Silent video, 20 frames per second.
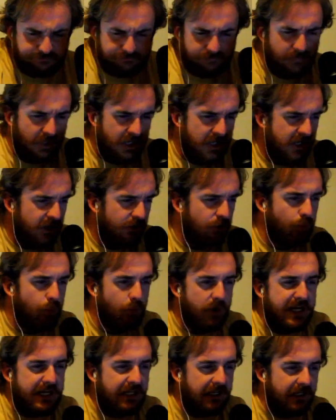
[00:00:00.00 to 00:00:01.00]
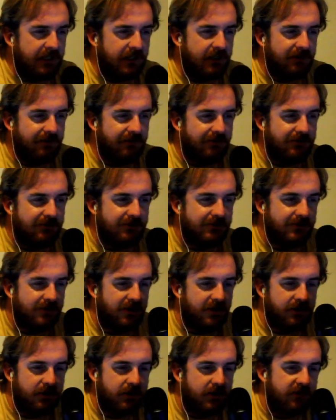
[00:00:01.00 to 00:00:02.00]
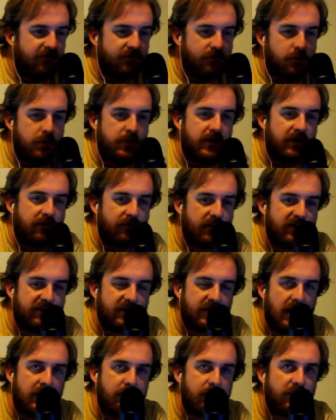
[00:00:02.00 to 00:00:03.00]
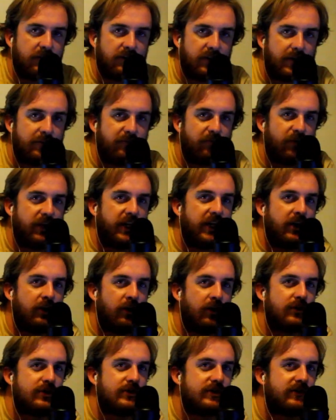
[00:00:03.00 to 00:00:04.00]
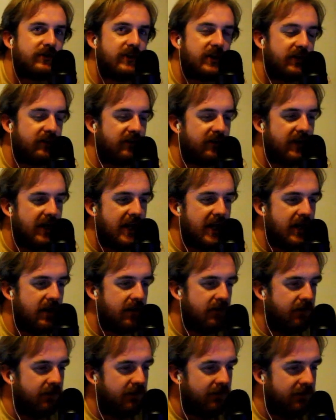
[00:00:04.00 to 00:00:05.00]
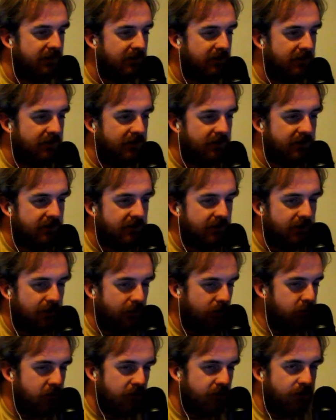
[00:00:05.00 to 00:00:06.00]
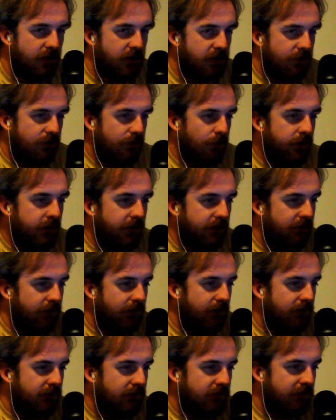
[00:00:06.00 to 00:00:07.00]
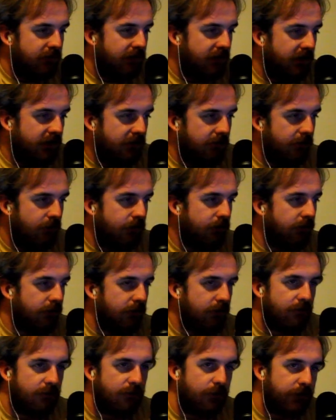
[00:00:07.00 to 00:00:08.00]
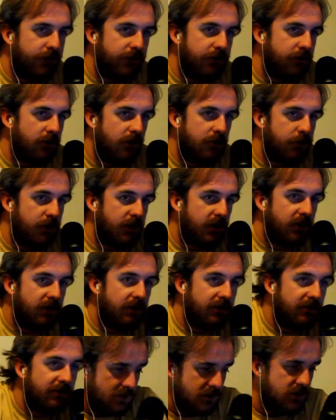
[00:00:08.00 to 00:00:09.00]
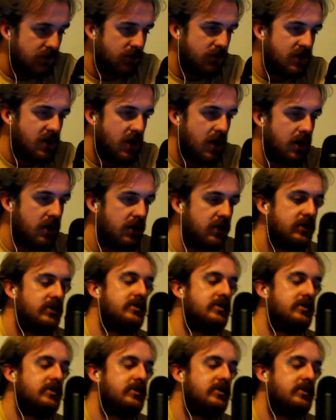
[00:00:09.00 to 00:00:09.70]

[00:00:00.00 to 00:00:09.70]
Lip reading: It is weirdly uncomfortable being in front of the camera. It's like I'm really conscious that it's there. Like, who am I fucking talking to? This is also just talking to nobody. Okay.